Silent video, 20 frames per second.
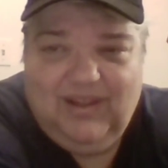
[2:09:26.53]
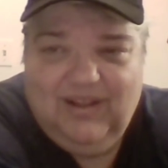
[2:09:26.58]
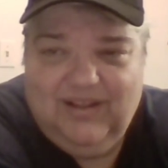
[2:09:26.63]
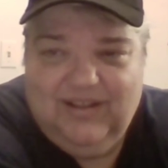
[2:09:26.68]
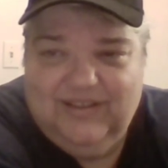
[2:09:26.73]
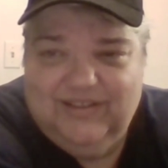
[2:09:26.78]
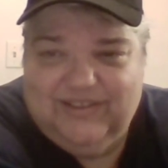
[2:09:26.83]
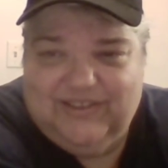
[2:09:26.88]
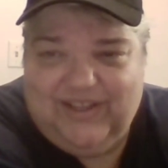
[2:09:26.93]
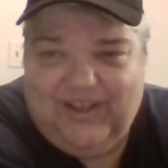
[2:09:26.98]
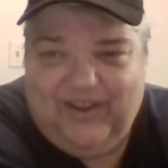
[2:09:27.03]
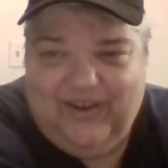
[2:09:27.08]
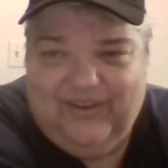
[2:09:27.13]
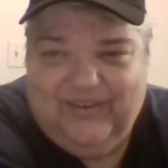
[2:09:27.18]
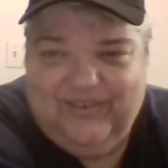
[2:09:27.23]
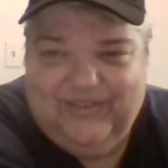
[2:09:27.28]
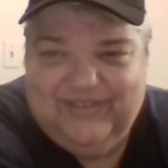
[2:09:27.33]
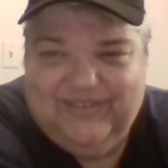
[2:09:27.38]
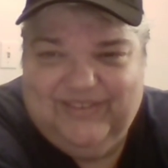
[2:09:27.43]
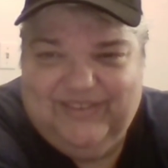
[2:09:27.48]

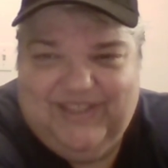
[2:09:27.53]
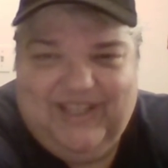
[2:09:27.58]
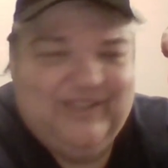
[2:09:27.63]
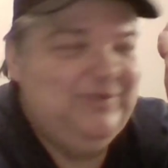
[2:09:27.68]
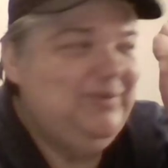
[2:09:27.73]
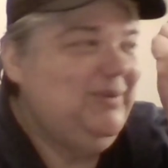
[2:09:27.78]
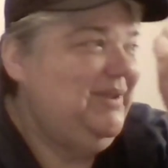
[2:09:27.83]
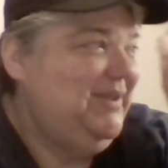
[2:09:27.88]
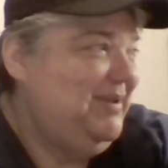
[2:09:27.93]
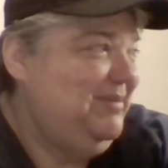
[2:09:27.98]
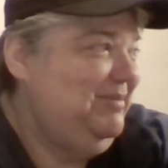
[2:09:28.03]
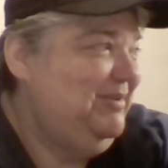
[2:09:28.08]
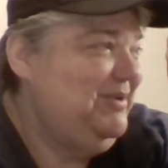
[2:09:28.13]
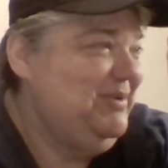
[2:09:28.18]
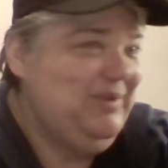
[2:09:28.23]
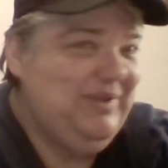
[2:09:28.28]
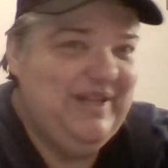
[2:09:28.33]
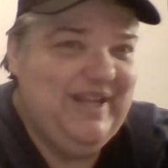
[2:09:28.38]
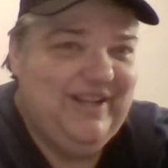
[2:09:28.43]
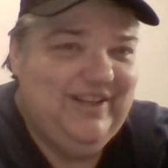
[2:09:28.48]
So, that's what I'm
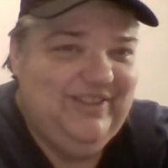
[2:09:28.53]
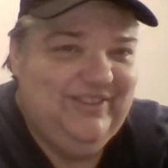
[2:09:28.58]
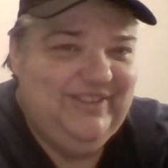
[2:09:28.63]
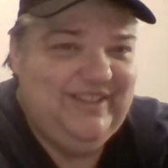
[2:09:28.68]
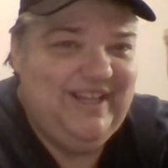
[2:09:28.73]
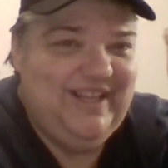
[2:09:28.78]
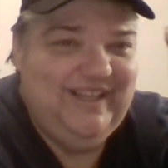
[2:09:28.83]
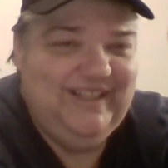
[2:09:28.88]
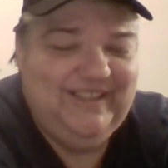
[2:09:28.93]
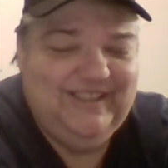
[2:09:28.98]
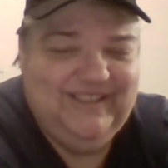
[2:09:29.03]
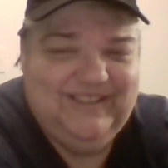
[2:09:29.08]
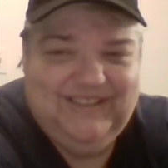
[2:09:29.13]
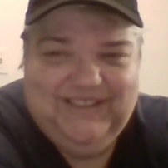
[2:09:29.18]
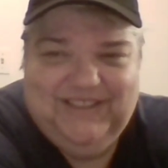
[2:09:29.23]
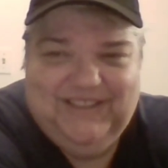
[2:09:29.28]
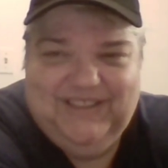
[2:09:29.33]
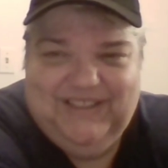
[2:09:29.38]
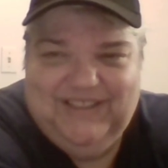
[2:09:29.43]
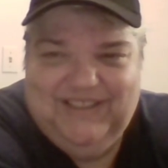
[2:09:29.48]
doing down on that end.
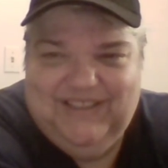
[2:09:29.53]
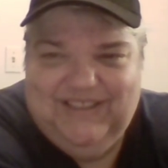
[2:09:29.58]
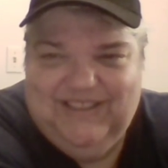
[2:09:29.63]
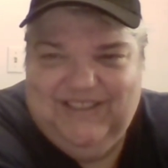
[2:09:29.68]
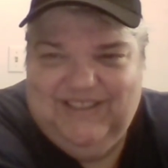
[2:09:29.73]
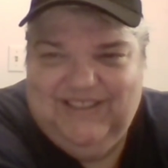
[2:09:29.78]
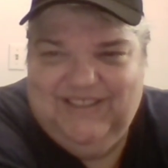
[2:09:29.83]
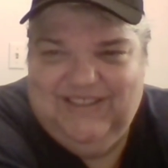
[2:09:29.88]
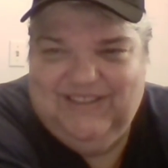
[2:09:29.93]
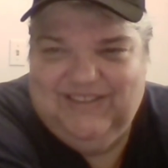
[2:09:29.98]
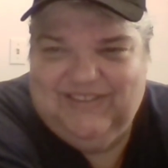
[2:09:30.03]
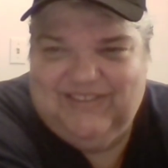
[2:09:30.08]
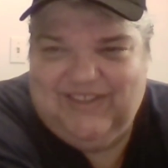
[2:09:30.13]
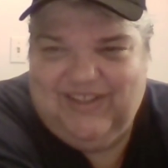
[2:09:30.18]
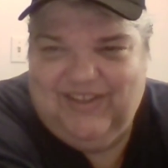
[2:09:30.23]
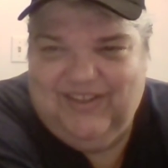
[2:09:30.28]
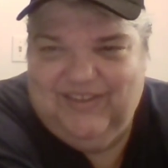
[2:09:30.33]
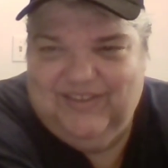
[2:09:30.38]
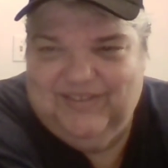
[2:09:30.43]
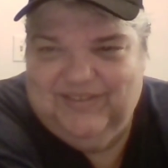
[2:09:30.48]

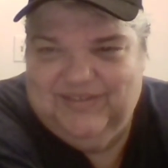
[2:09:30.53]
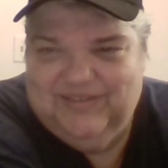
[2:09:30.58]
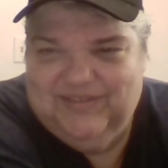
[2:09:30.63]
So.